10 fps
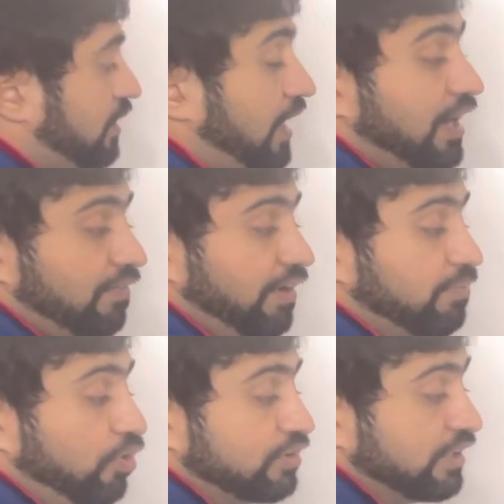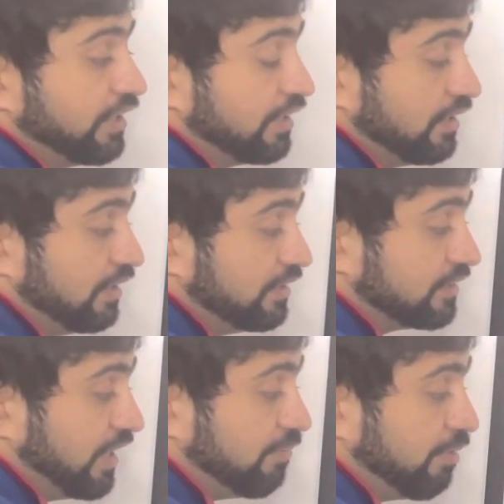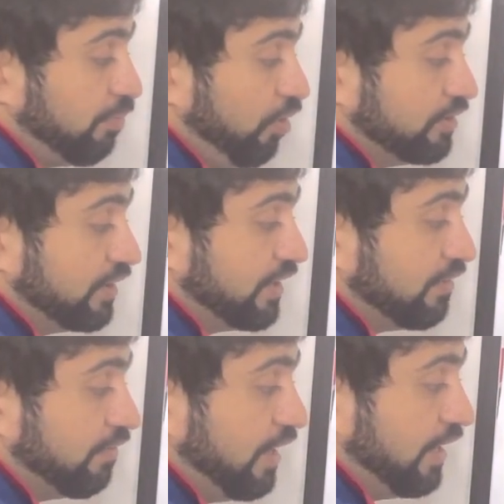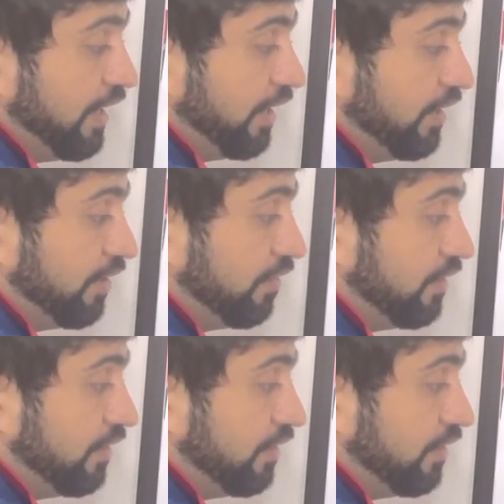One more thing, risk can be positive and negative.